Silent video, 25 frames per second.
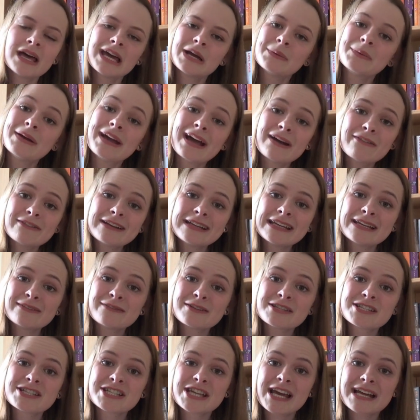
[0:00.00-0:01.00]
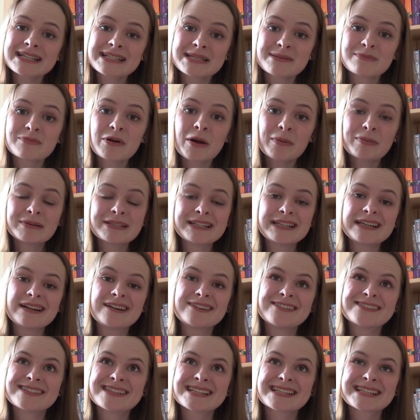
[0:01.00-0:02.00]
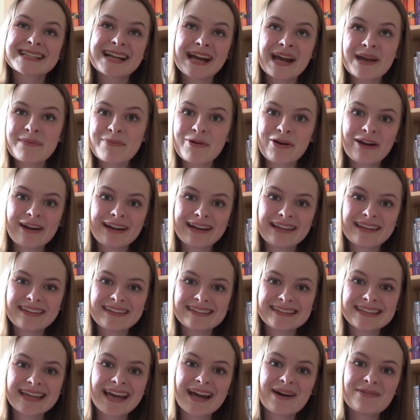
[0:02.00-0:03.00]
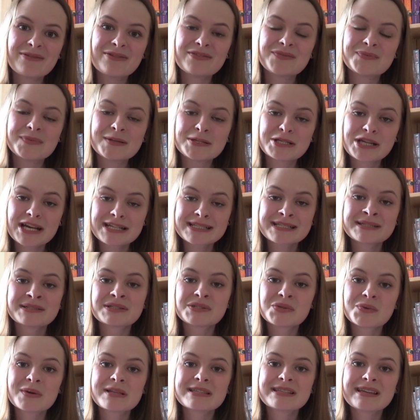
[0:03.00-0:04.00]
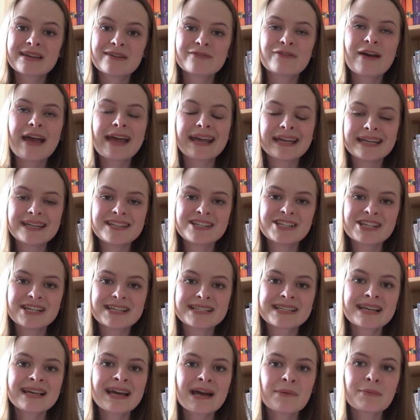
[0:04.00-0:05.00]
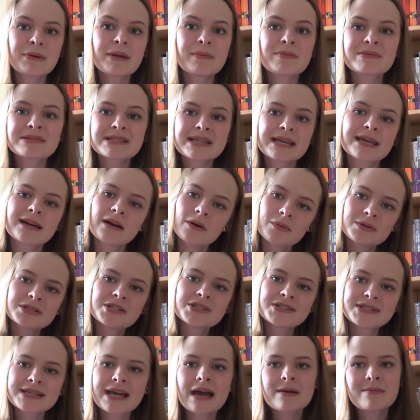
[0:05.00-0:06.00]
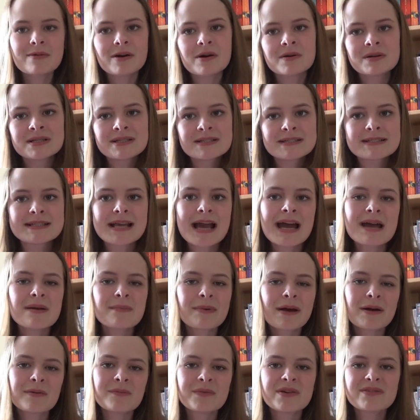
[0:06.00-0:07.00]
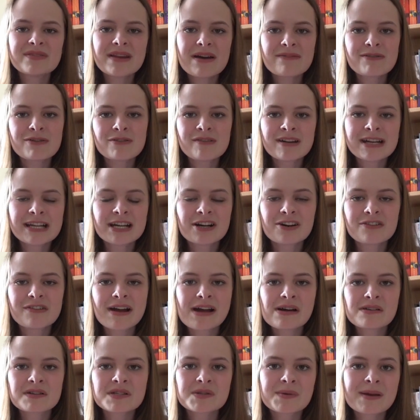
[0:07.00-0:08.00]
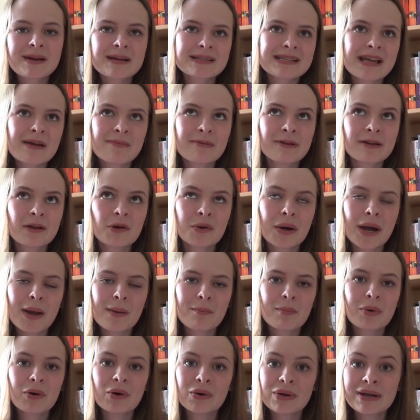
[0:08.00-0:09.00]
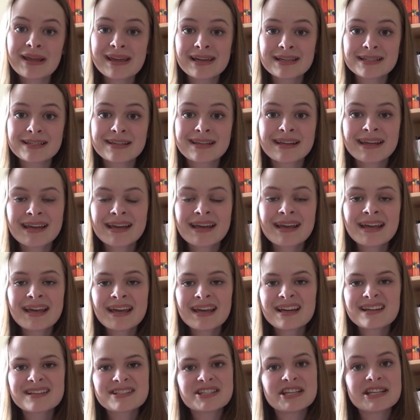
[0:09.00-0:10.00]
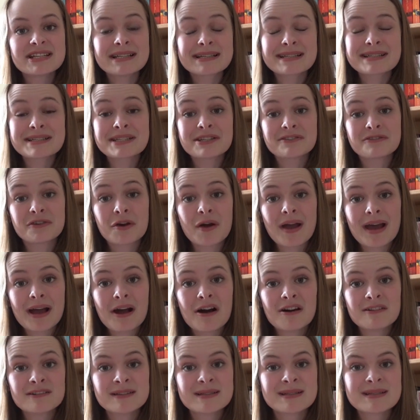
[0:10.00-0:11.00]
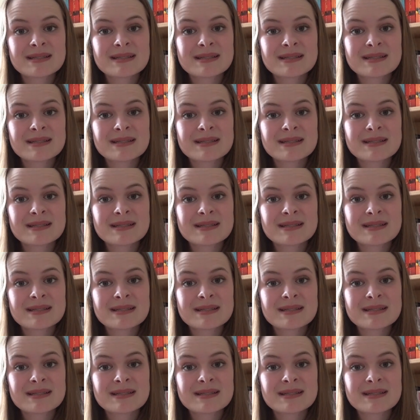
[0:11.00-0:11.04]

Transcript: We haven't even chatted properly on Skype or anything yet. We've been chatting on Twitter for ages. People saying, oh, we'll do Skype, oh, we'll do Skype. And we've never really got around to it because I've been quite poorly and she's had stuff going on.